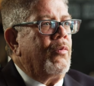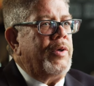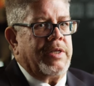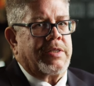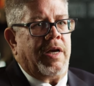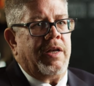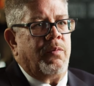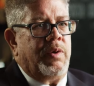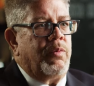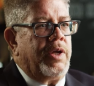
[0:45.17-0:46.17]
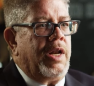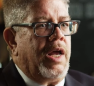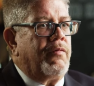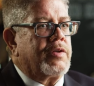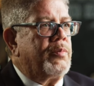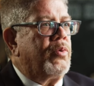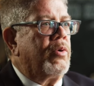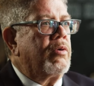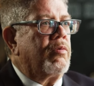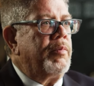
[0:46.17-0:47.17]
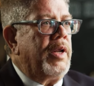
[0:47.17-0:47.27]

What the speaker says: We decided we were going to have a supporter group